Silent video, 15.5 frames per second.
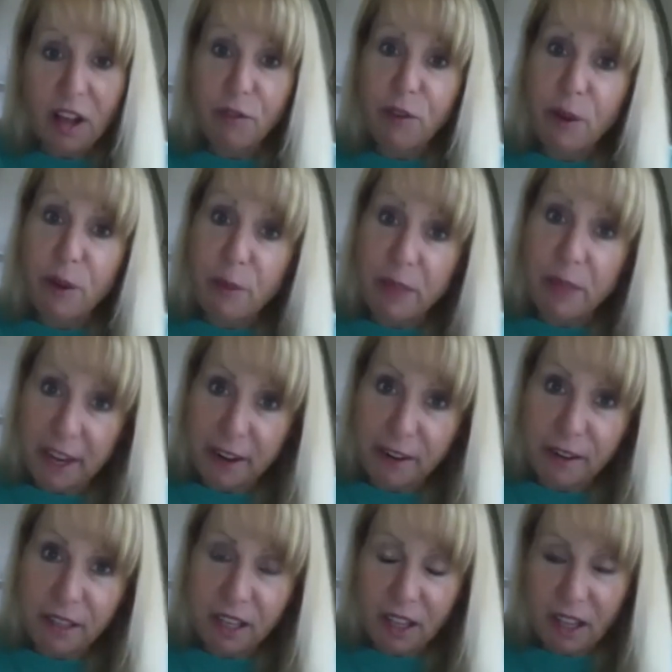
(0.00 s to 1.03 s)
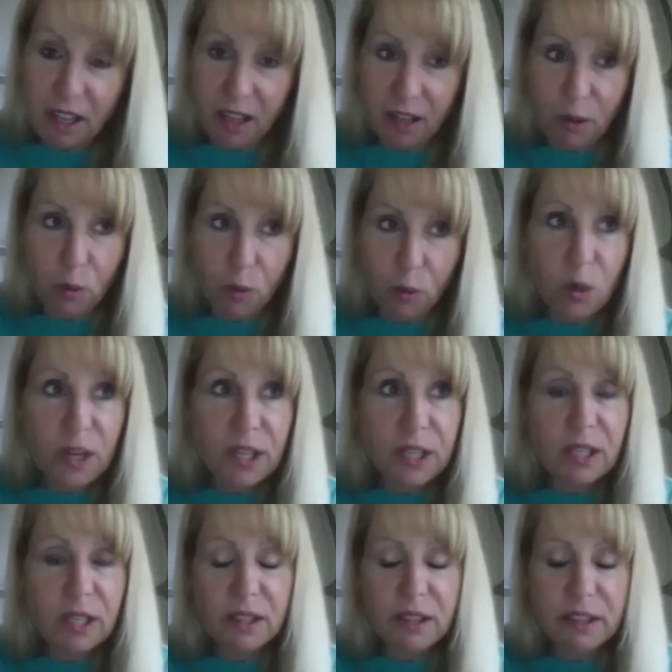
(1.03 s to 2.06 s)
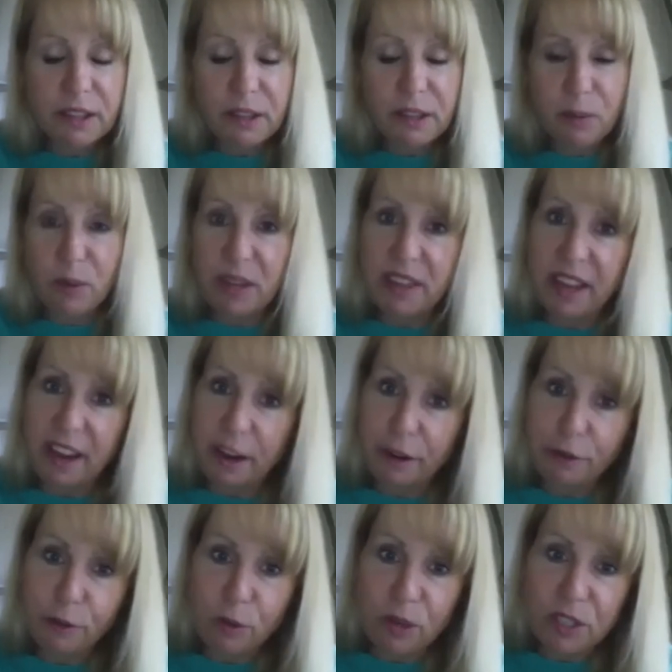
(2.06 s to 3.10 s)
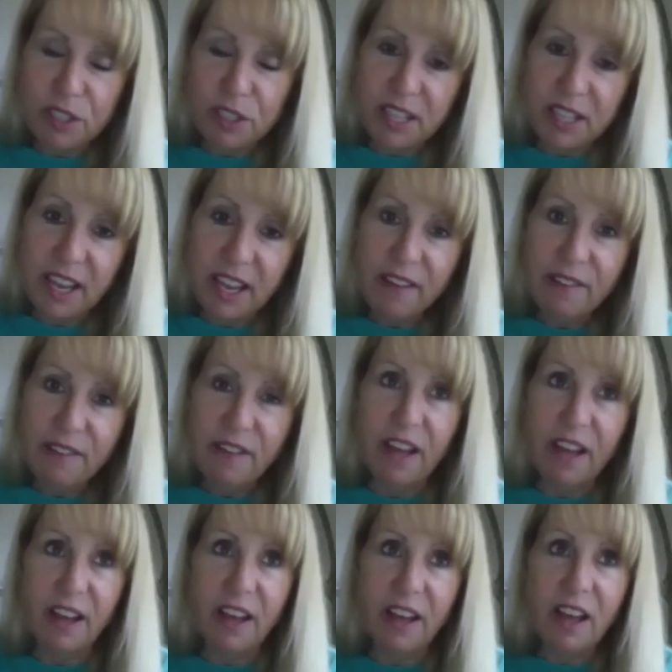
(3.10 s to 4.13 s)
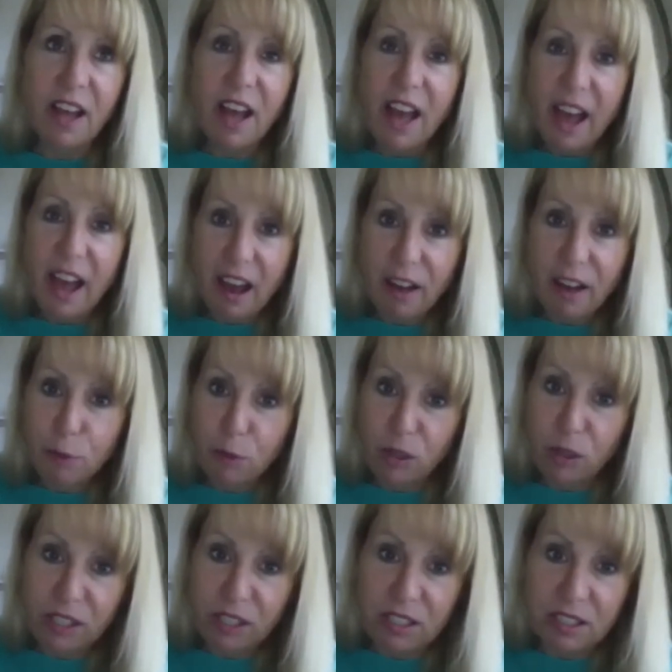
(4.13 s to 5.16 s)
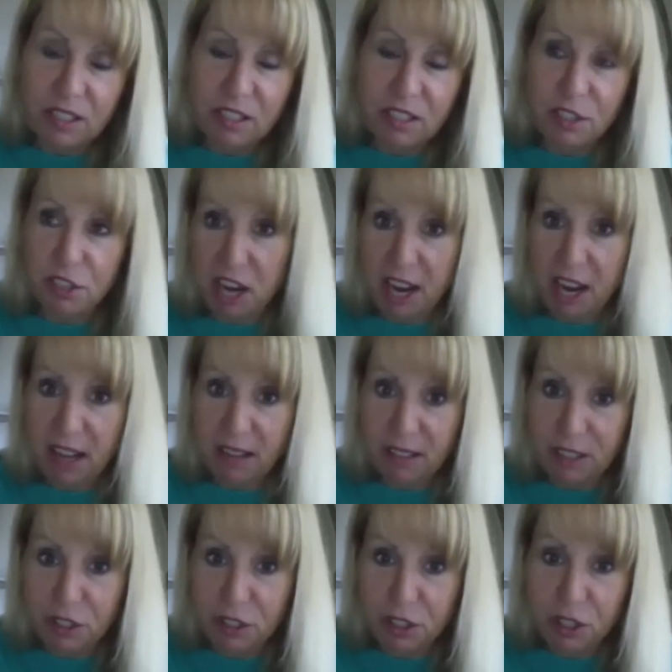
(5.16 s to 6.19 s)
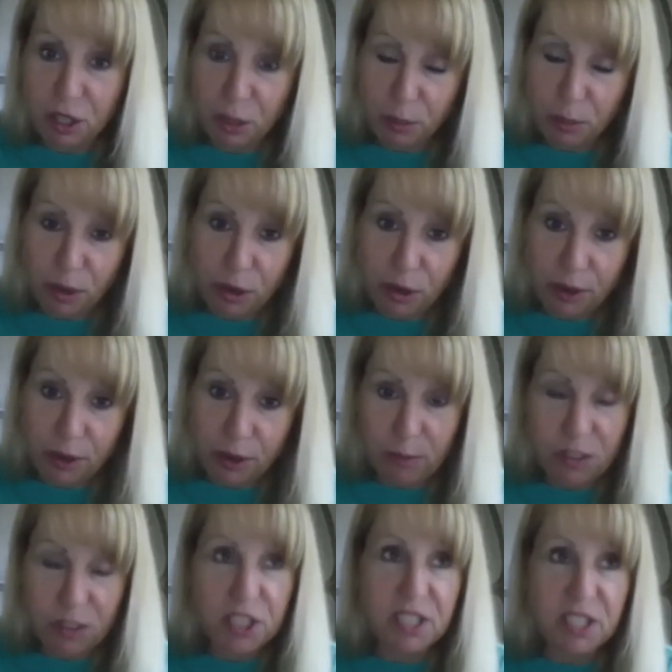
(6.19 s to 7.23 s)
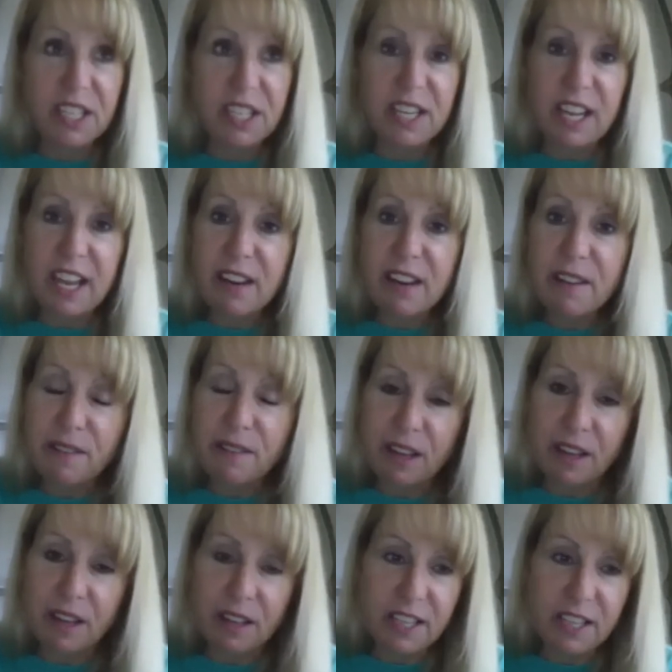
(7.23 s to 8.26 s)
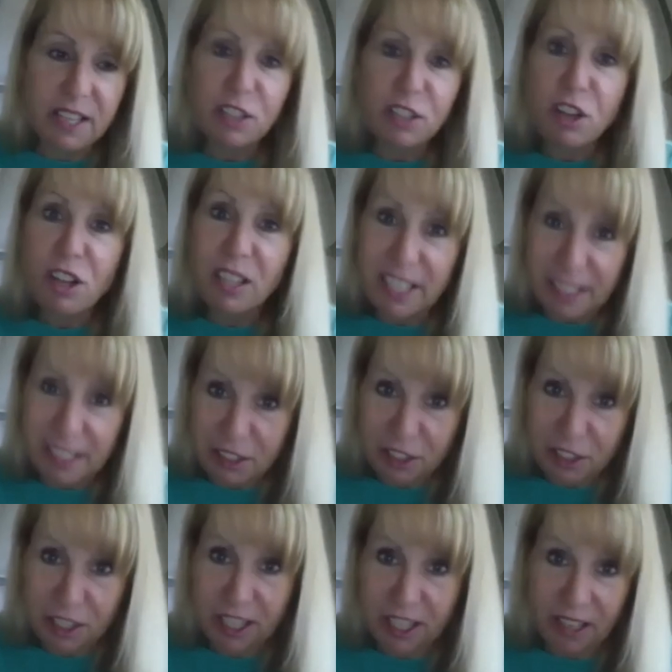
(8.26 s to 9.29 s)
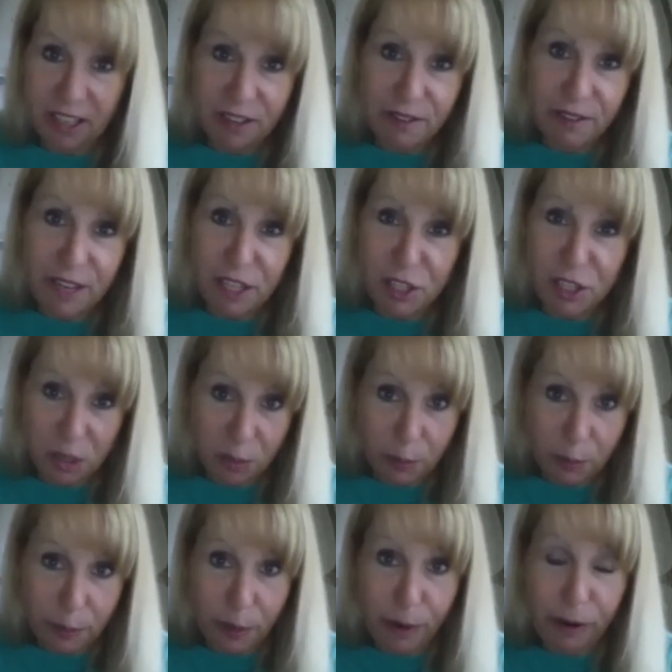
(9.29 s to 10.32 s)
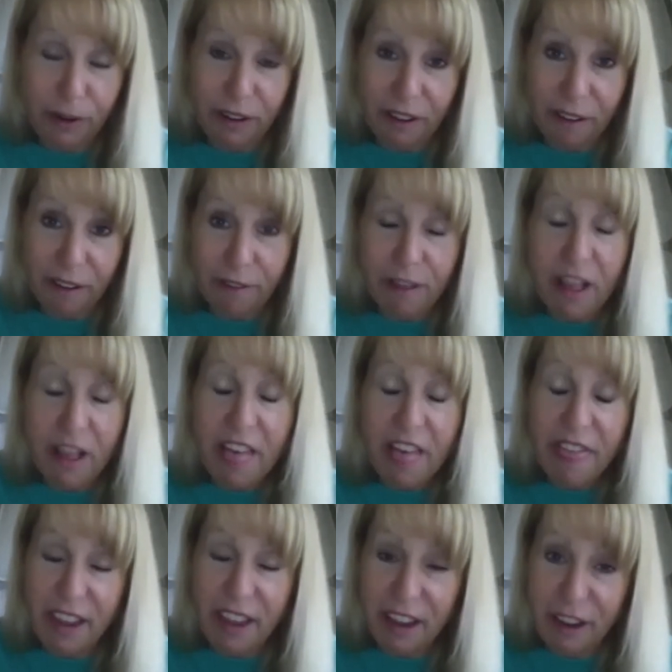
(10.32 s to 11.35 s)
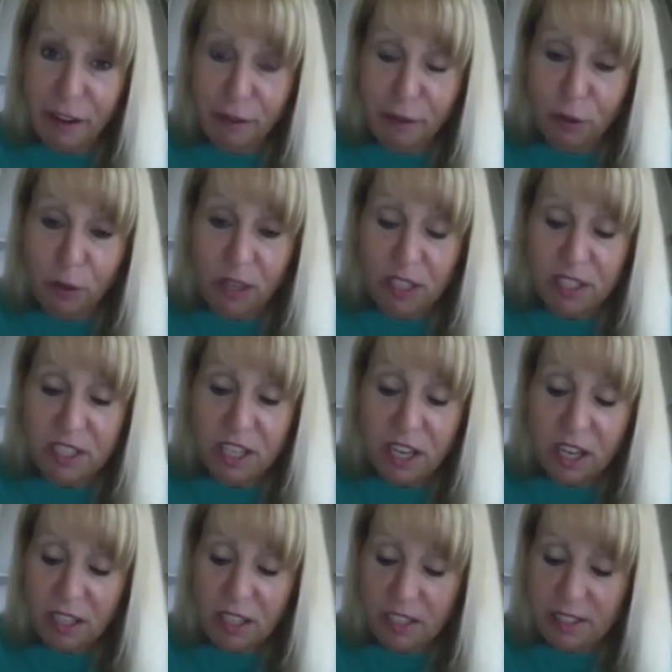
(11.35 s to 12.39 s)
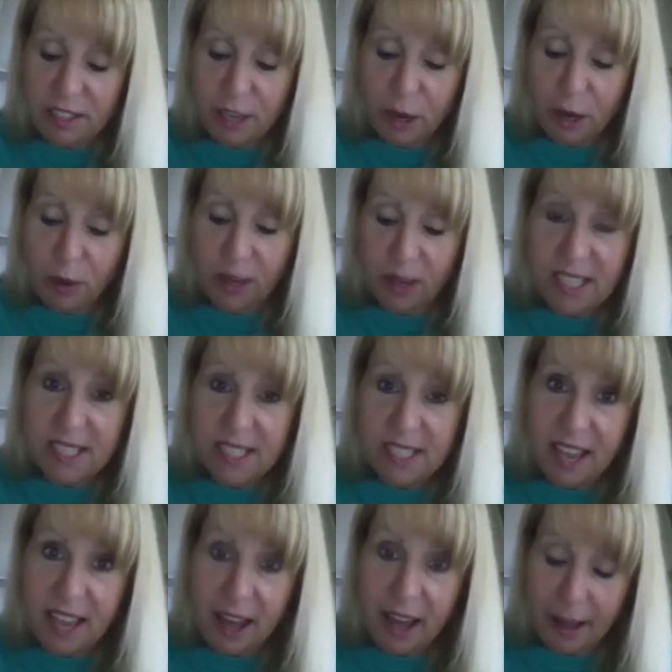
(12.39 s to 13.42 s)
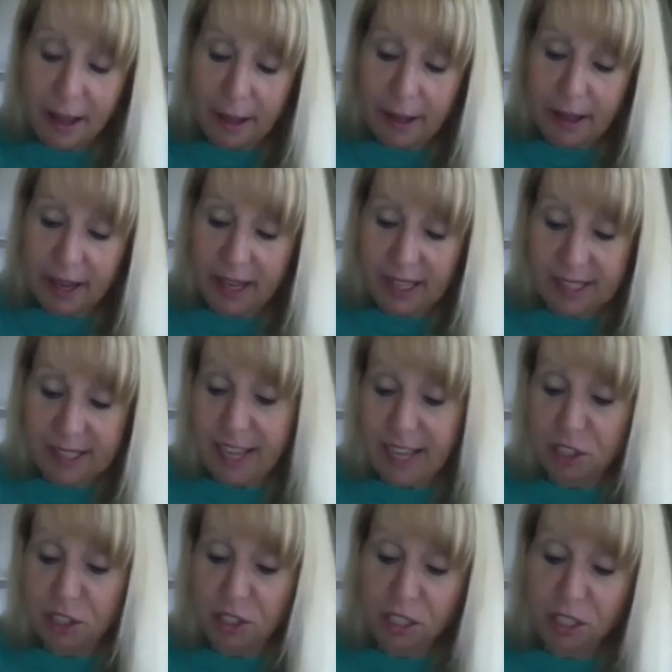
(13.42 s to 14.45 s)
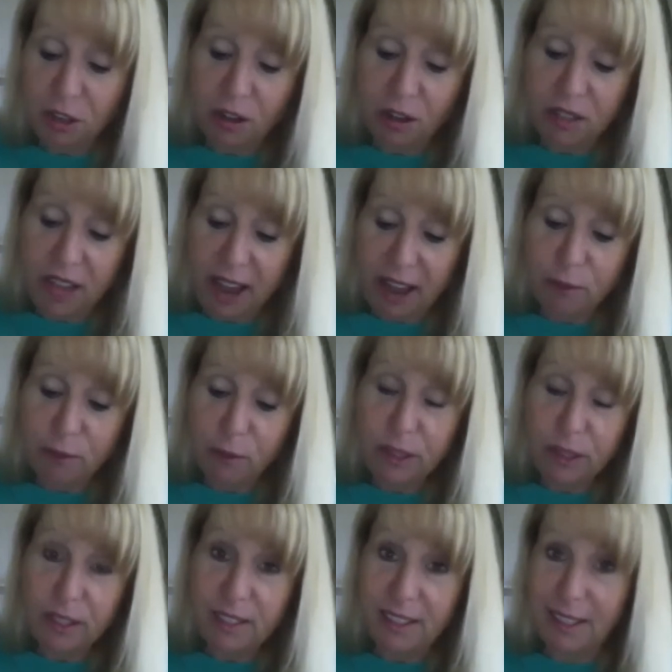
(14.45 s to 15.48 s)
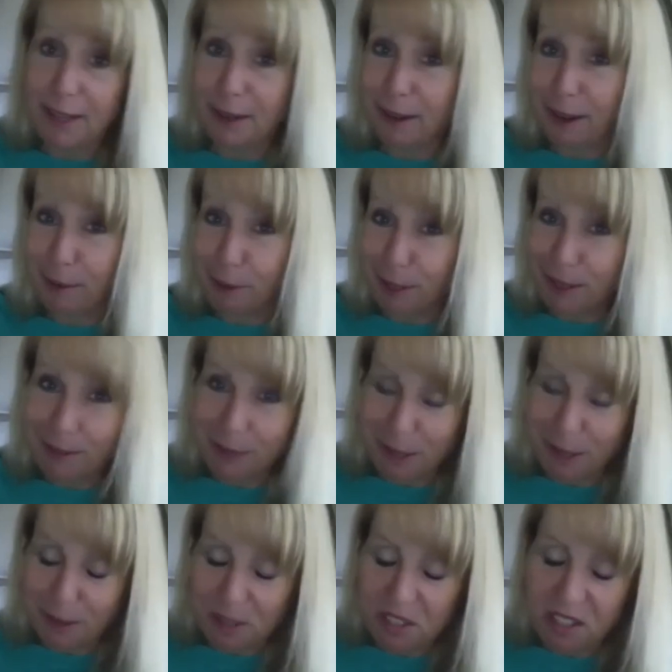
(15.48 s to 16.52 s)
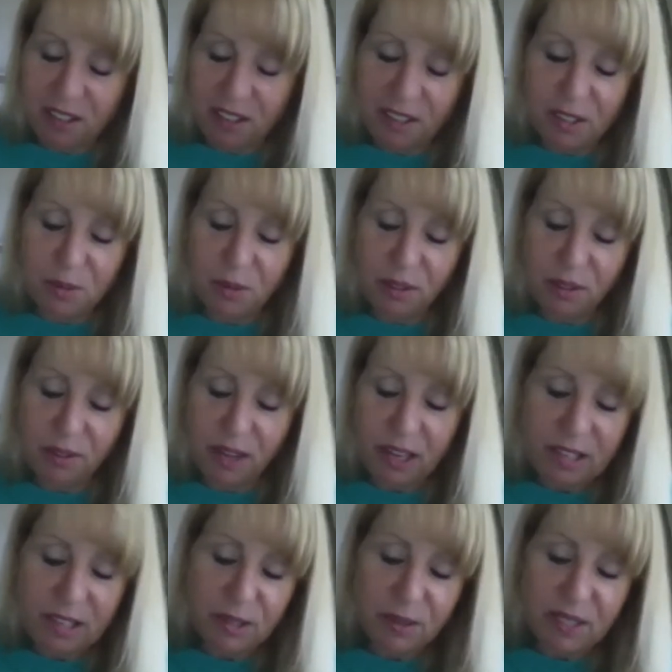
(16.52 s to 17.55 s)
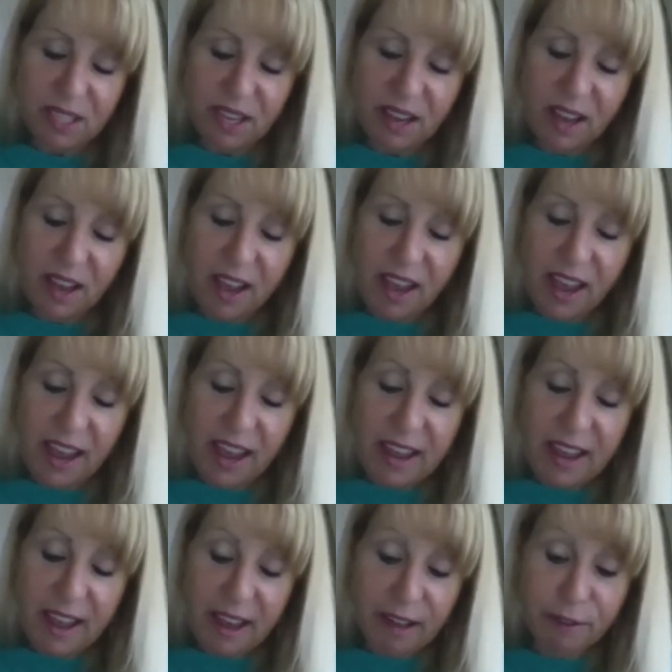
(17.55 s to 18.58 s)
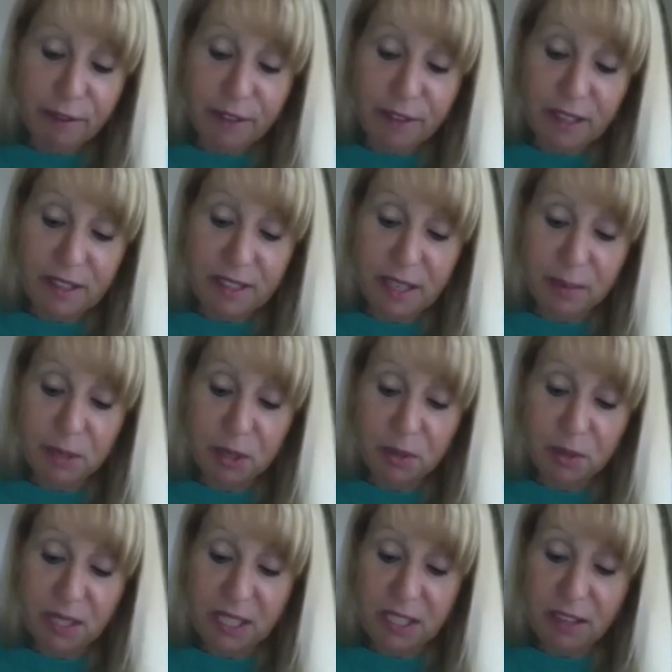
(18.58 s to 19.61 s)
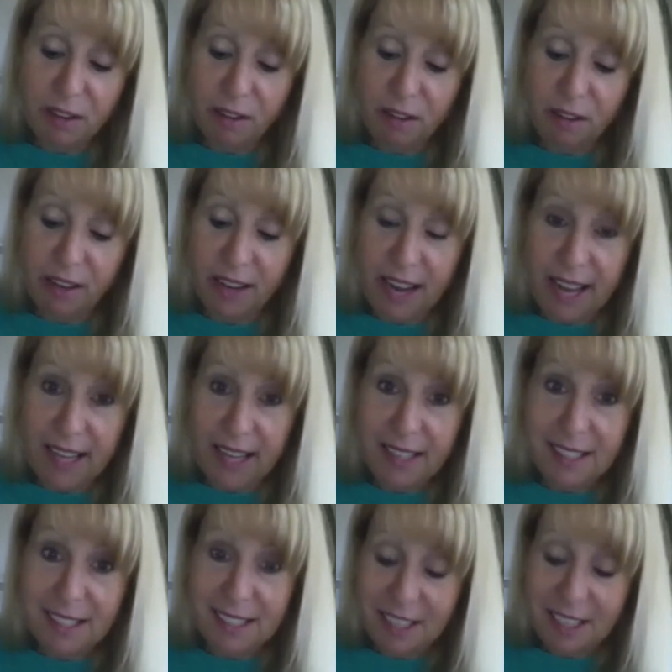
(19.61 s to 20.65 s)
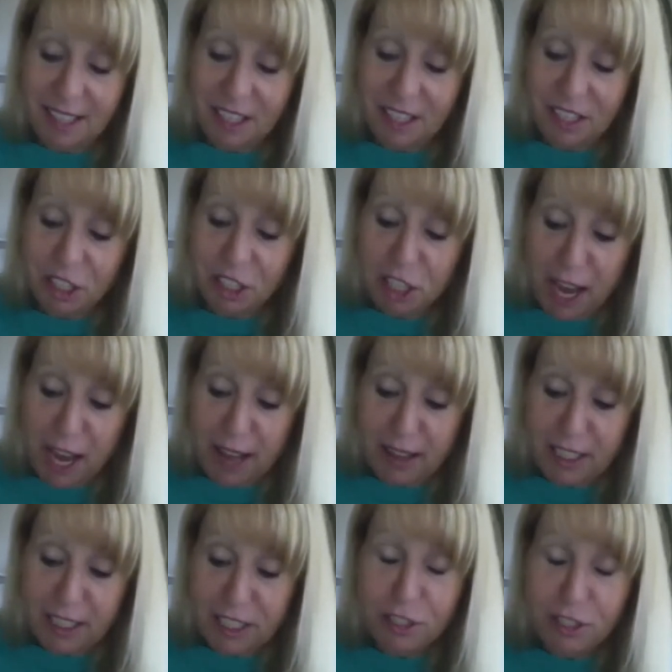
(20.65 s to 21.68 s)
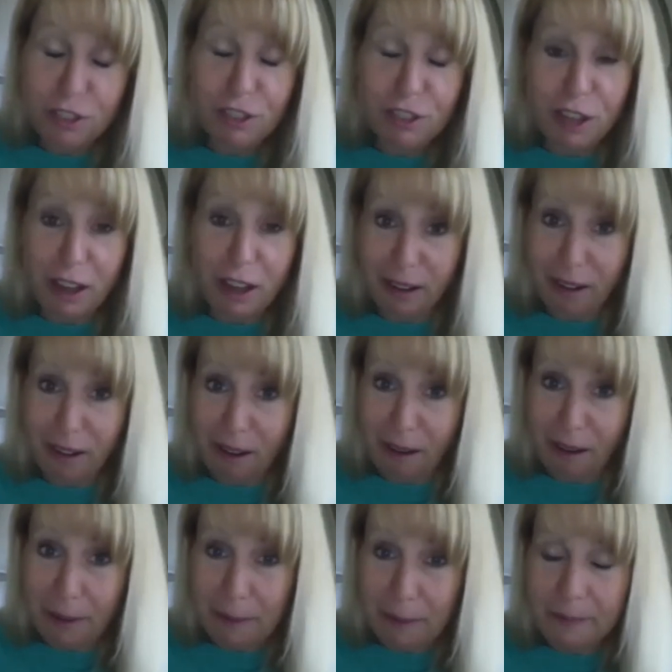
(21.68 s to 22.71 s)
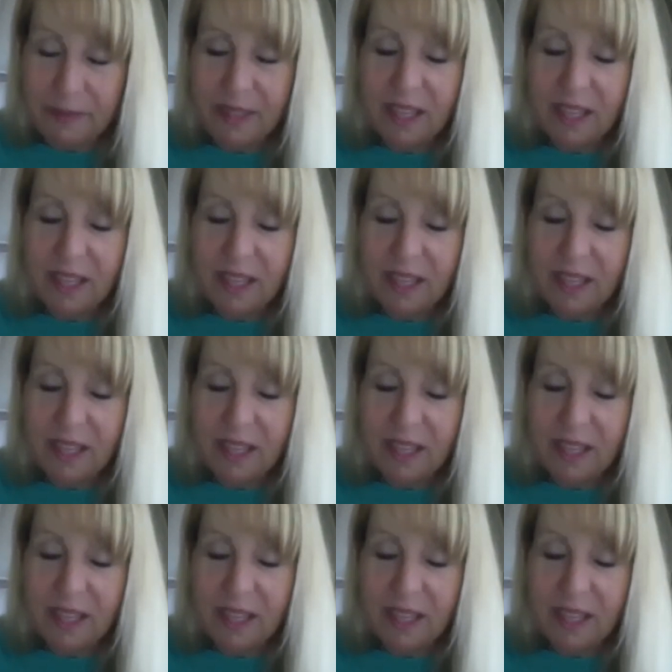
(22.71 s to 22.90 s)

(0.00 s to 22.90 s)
From there, work with the Air Force. They have AFWERX Challenge program, which is an in, uh, technology innovation part of the Air Force. So it's uh, it's actually called AFWERX, and I'm going to be able to share this with you guys. So mm-hmm. it's AFWERX challenge.com. Mm-hmm.